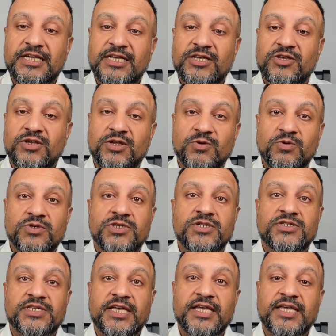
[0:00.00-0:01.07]
You can also
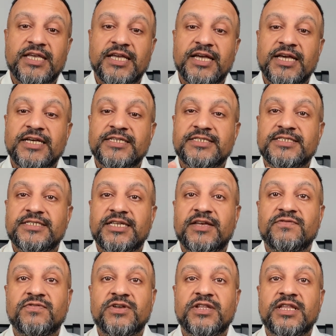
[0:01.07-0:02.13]
say
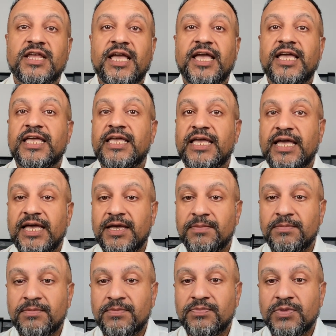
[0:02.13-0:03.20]
7
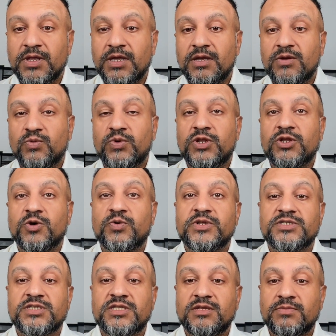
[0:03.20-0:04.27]
a.m. We know
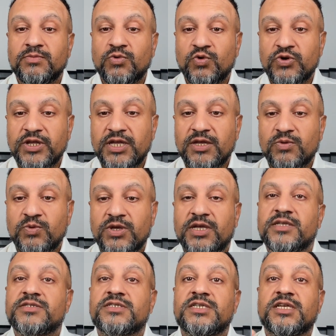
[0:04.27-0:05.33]
it's in the morning. We can
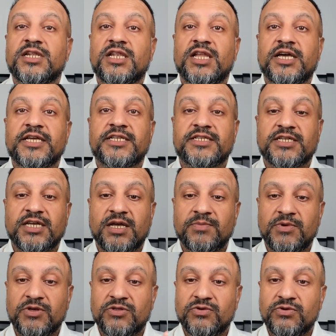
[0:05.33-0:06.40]
see the light coming
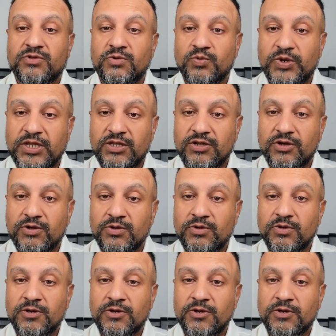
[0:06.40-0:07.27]
through the window.